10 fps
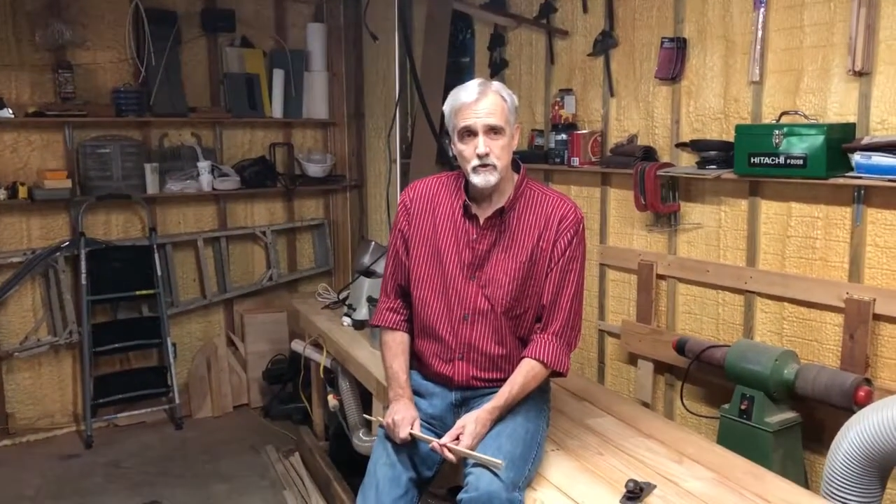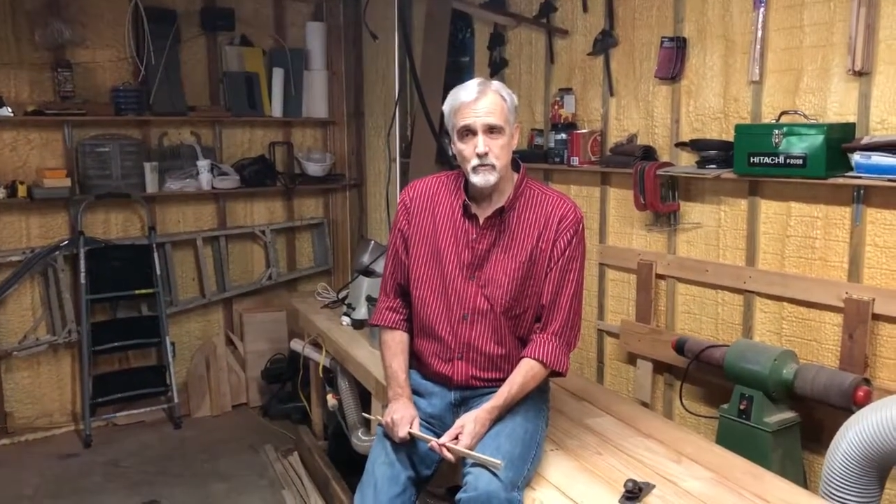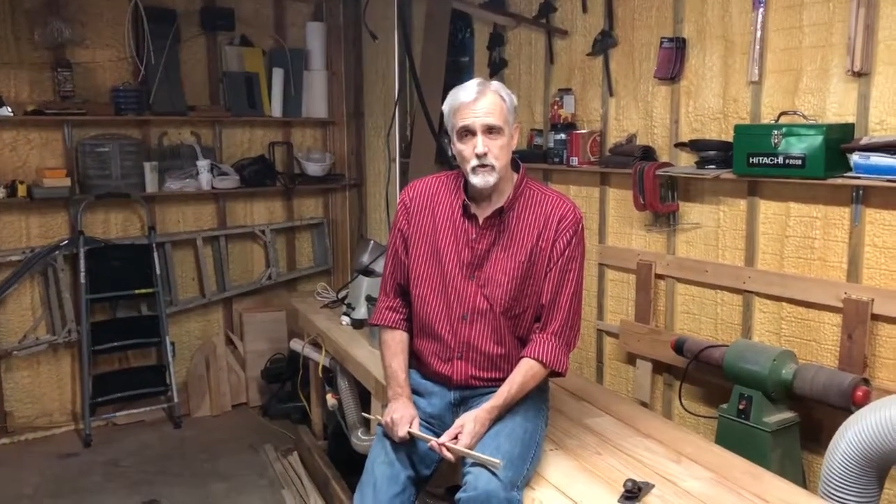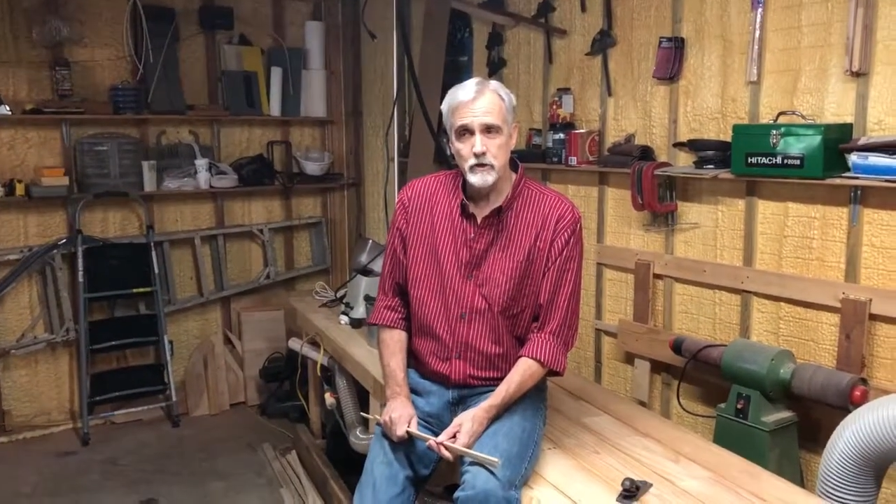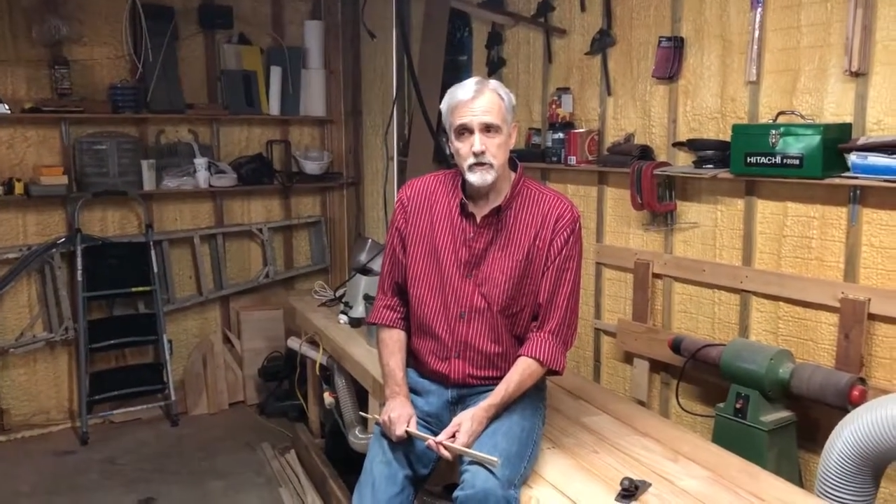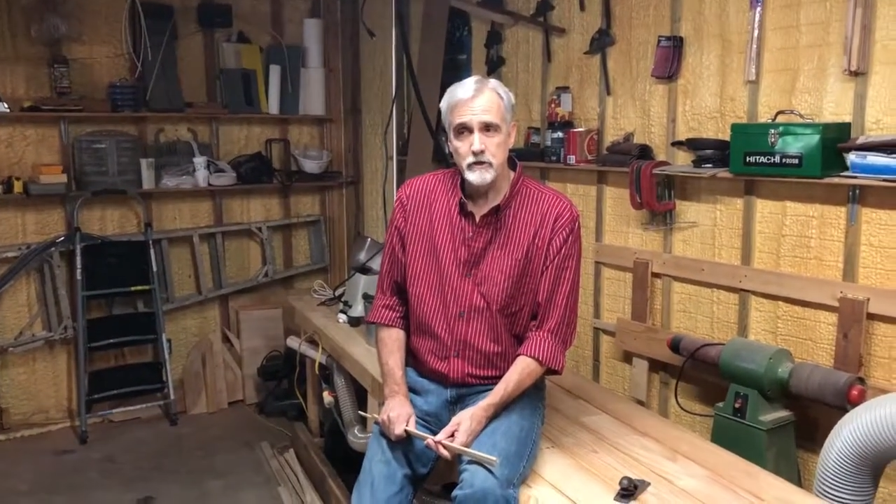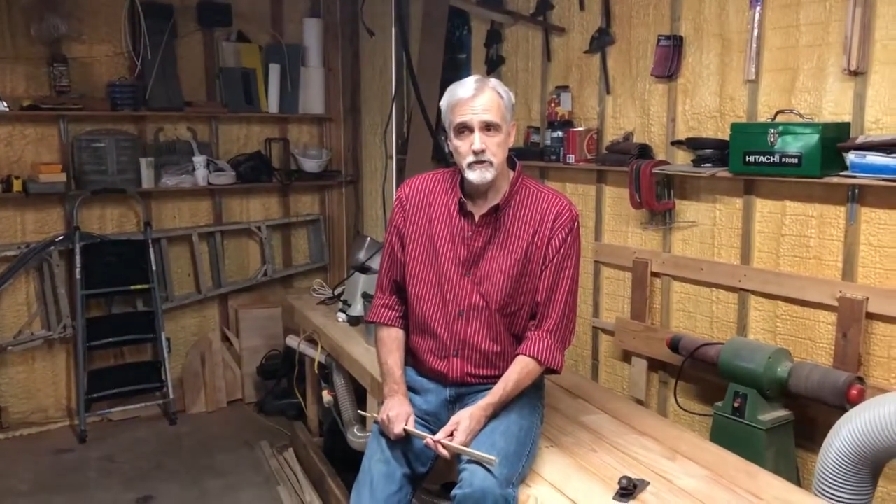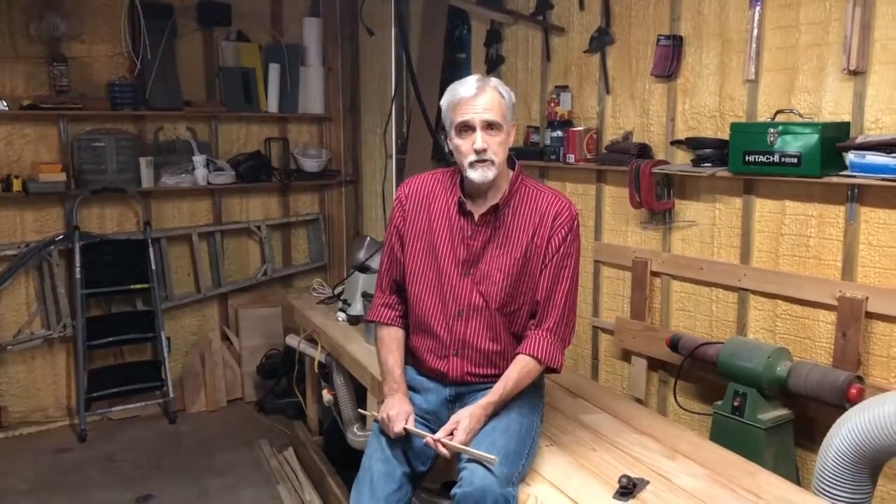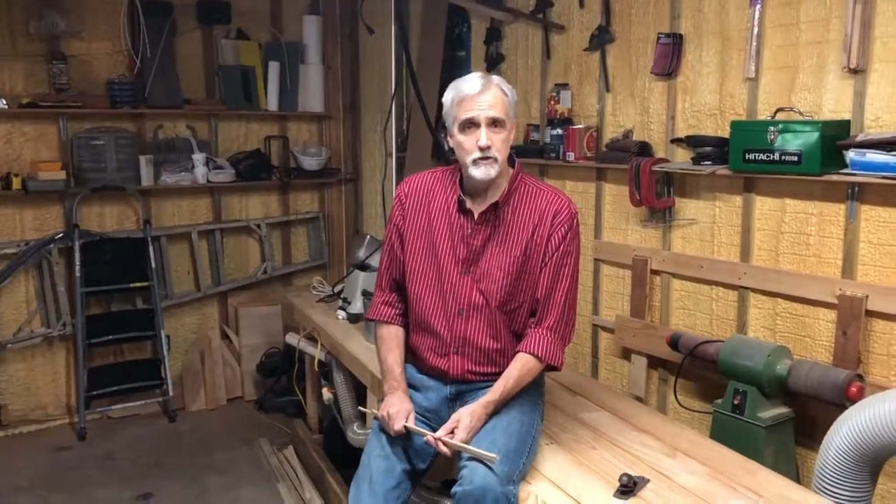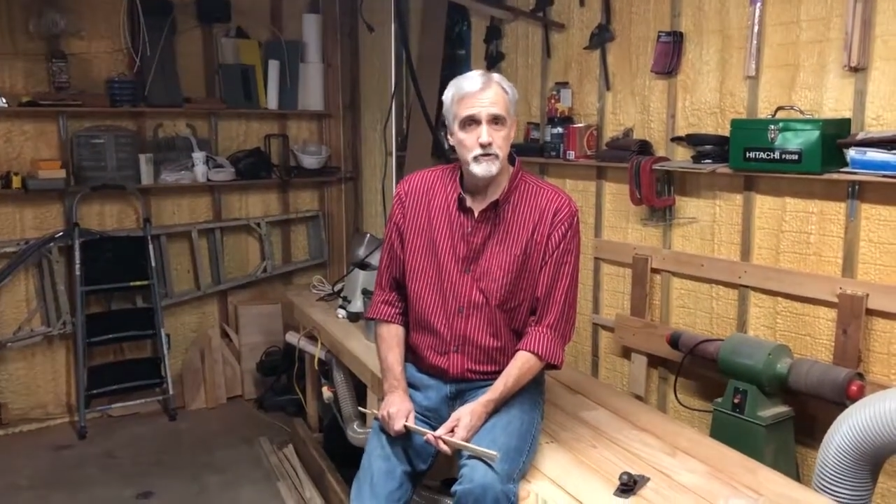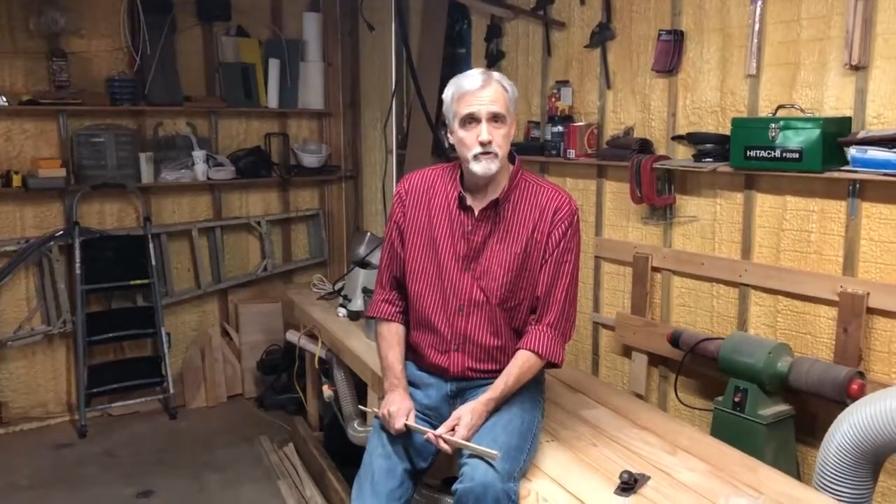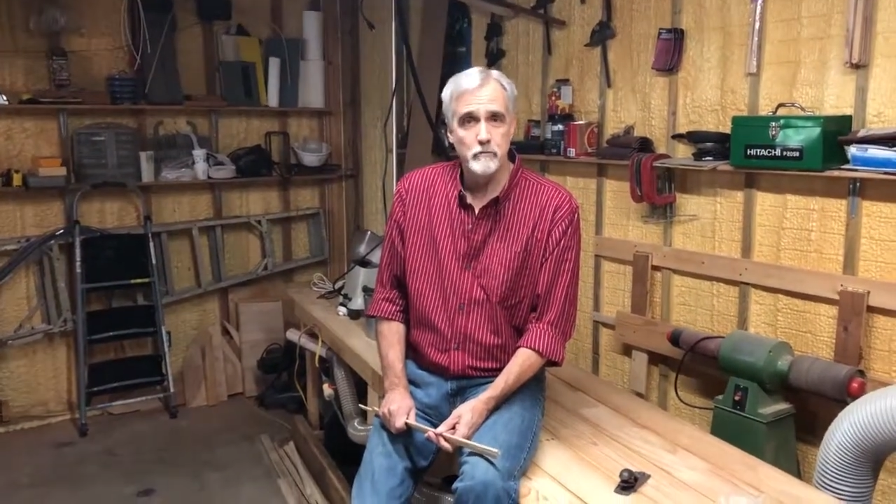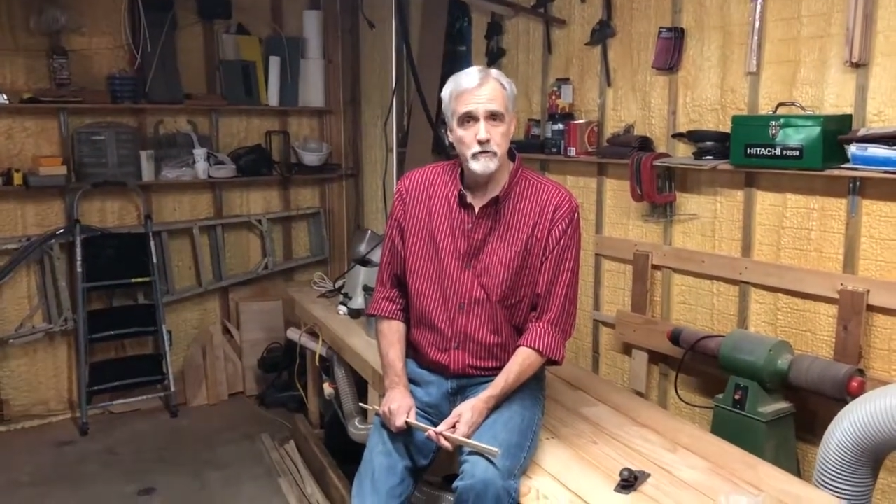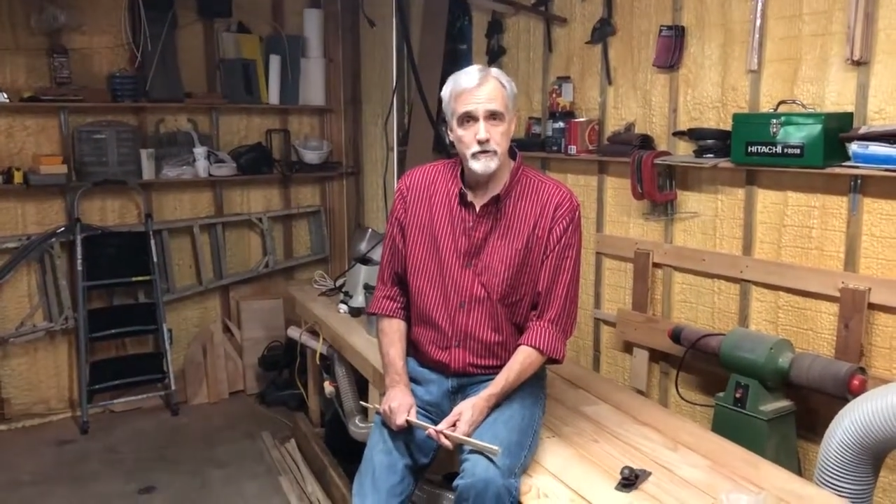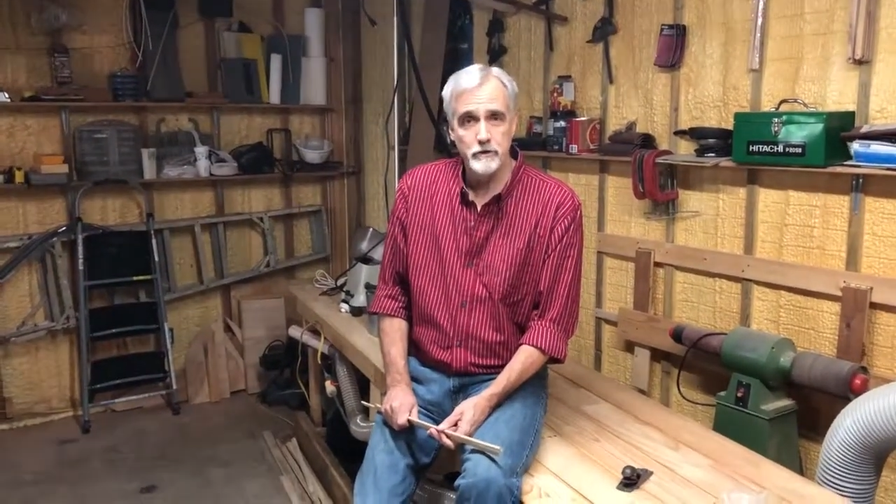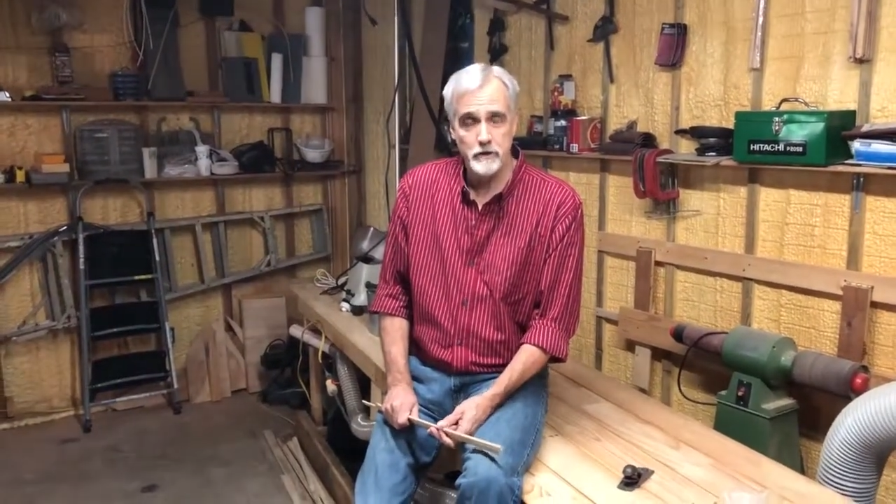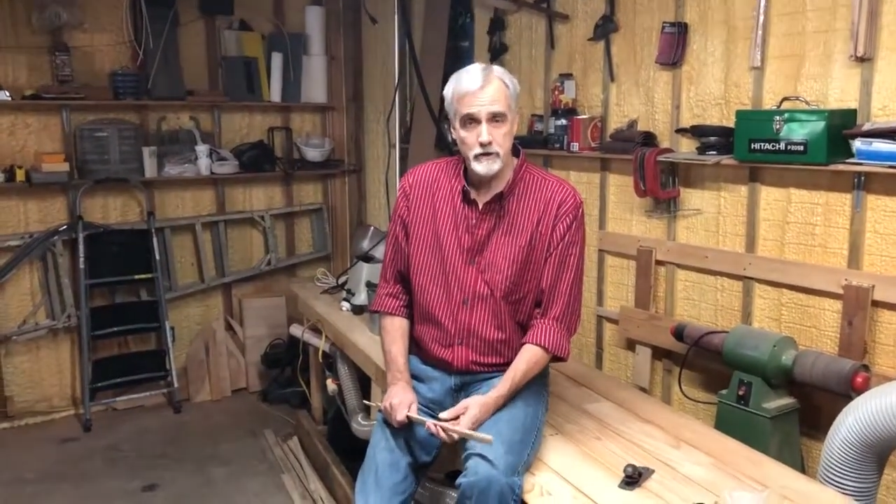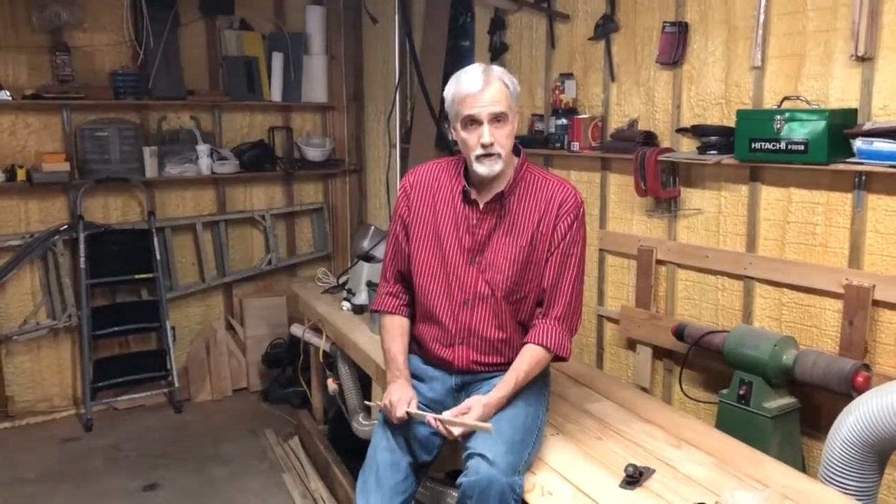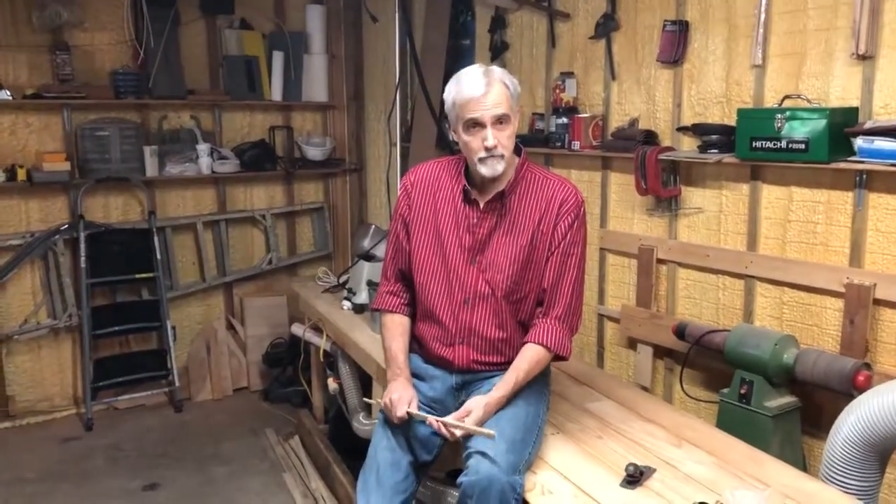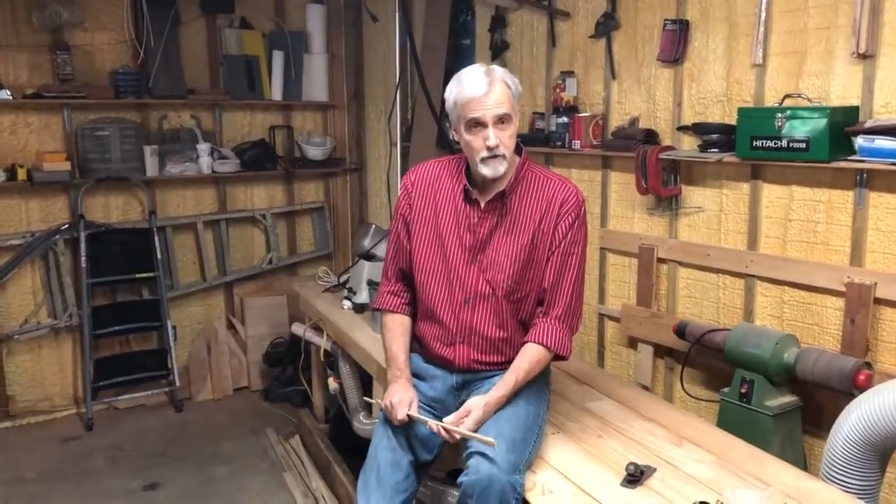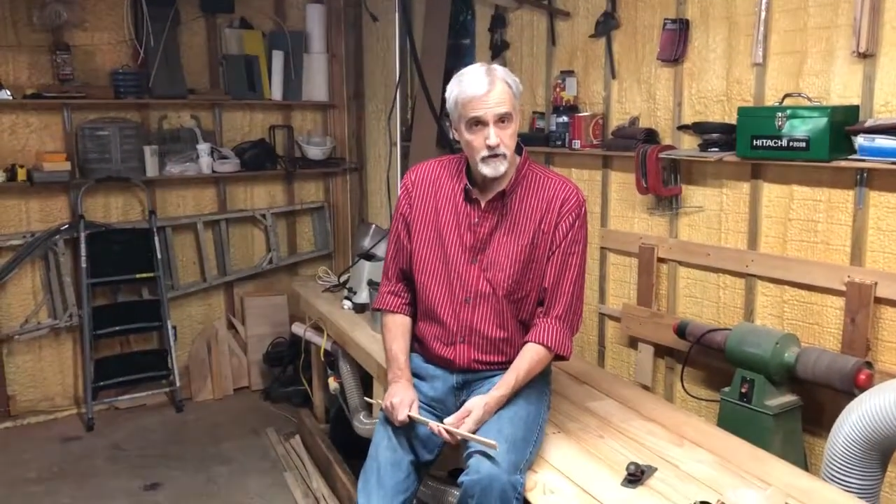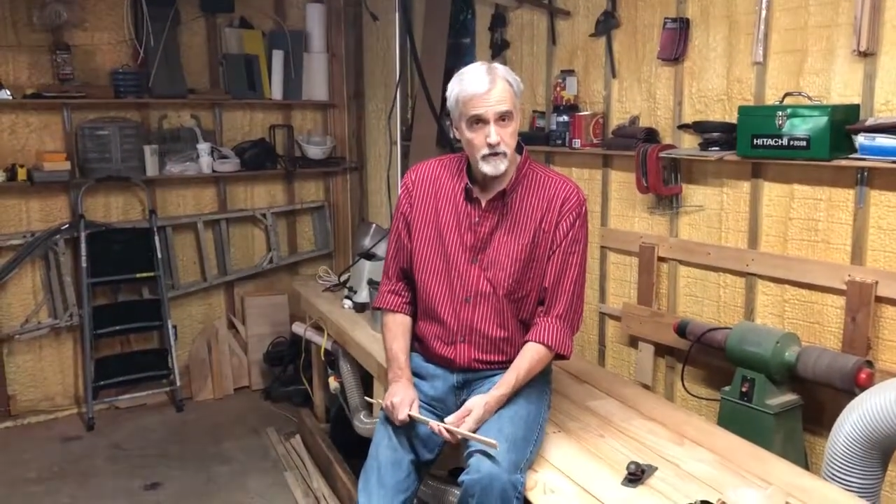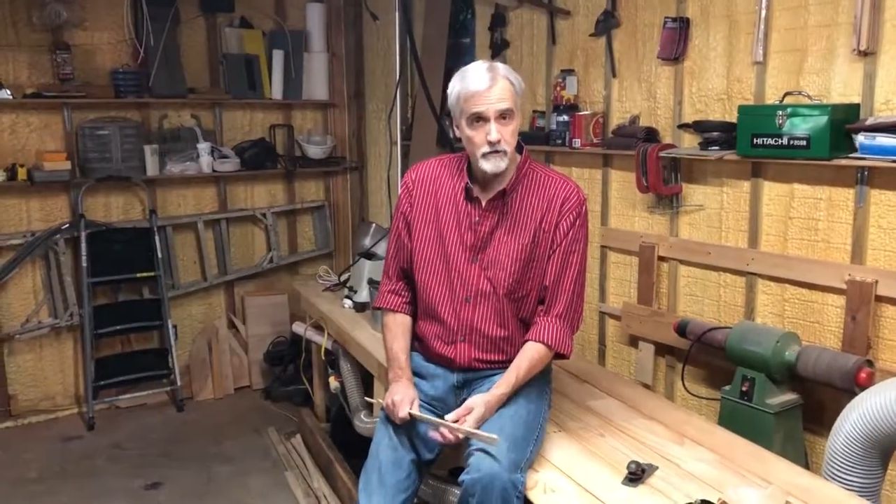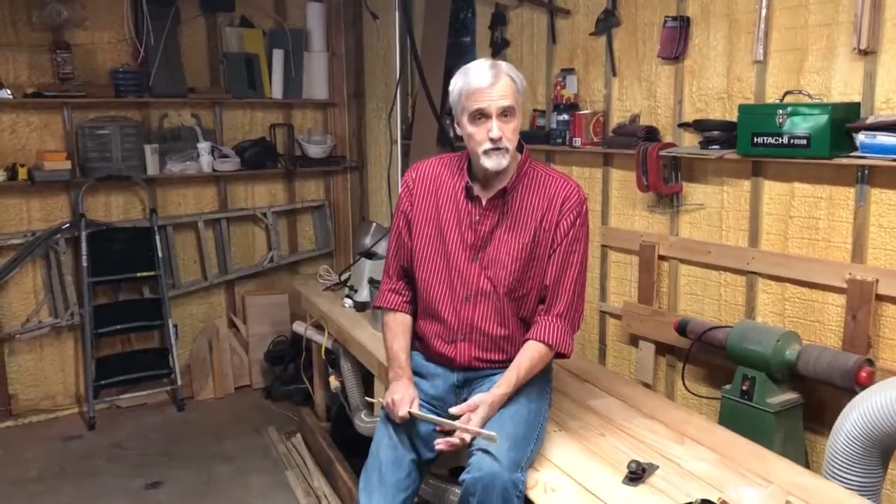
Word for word: to work in conjunction with the Kevlar,